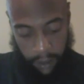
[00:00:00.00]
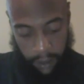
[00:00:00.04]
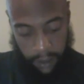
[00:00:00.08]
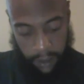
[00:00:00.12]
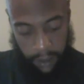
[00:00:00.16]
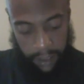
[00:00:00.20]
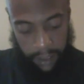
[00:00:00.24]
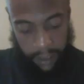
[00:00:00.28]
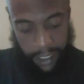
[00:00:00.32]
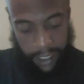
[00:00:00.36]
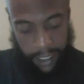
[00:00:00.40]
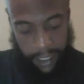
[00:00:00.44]

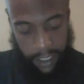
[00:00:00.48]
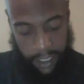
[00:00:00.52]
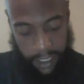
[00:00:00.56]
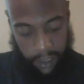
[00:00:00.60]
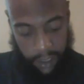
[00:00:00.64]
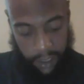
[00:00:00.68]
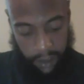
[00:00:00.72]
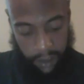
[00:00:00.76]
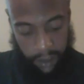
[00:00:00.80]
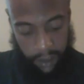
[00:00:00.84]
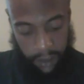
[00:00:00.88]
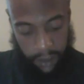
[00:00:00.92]

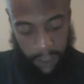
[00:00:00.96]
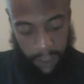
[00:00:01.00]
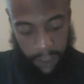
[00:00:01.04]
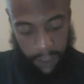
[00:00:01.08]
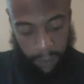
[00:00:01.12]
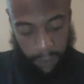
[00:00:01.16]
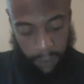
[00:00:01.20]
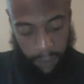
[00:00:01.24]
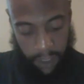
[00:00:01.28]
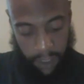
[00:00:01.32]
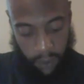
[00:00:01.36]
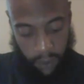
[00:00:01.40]
saying,
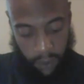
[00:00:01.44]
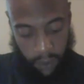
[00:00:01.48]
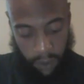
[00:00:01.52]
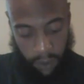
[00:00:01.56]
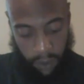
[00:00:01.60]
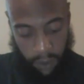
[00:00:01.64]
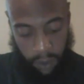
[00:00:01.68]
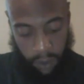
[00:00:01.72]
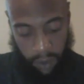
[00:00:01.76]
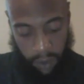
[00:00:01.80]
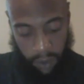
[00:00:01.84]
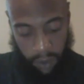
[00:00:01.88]
Speak to the
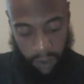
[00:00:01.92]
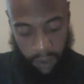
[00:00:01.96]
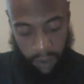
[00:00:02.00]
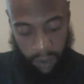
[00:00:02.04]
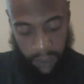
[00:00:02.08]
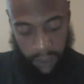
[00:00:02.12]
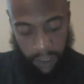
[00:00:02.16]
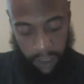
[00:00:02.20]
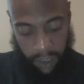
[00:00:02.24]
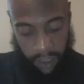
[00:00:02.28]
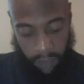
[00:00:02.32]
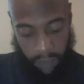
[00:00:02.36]
children
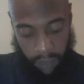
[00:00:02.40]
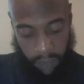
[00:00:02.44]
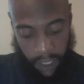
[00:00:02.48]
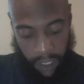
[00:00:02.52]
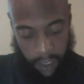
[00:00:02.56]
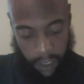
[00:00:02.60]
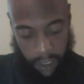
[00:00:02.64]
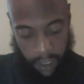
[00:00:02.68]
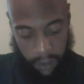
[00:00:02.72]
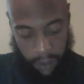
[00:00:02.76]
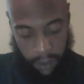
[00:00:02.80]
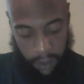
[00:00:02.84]
of
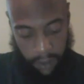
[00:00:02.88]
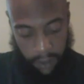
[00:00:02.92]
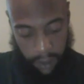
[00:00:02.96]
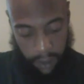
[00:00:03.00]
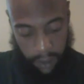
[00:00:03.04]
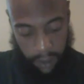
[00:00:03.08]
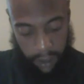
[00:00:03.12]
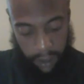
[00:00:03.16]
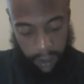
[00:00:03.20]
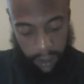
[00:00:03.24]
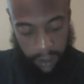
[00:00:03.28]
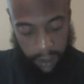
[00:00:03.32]
Israel,
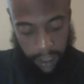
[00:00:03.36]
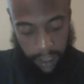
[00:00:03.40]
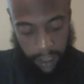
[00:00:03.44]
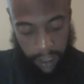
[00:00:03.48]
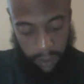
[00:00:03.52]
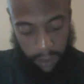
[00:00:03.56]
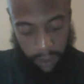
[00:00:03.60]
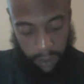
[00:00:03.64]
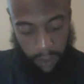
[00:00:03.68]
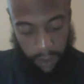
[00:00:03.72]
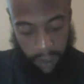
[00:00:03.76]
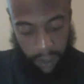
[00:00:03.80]
and say
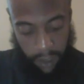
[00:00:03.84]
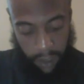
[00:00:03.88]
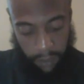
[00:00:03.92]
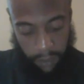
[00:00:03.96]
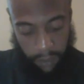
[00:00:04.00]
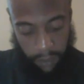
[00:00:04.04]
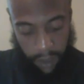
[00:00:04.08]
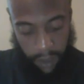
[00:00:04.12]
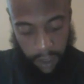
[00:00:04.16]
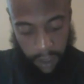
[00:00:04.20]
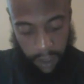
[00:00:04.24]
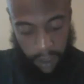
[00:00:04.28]
to them,